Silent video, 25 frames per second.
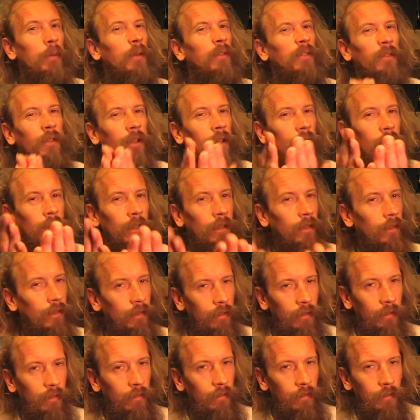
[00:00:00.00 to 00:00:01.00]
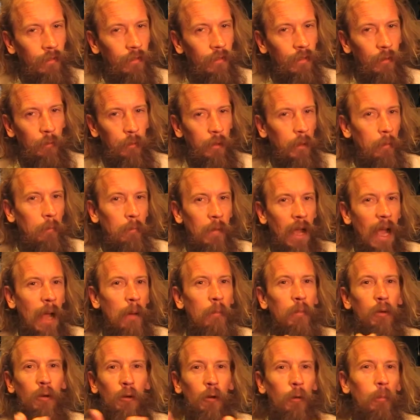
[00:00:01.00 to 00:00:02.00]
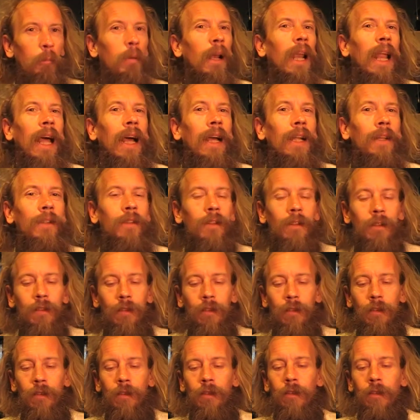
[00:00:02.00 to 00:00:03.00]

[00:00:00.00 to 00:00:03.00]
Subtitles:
if you like. Be a map or a plan, you know.